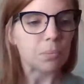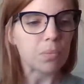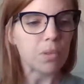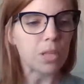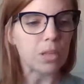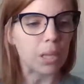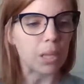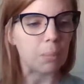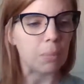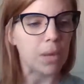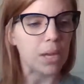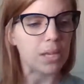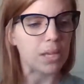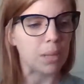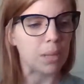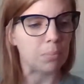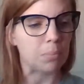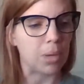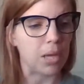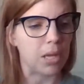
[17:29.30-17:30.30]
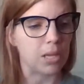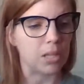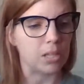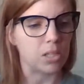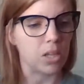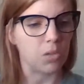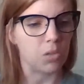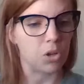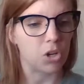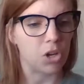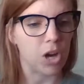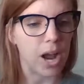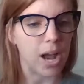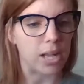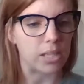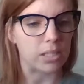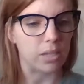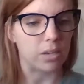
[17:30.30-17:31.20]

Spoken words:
like picnic blankets on the grass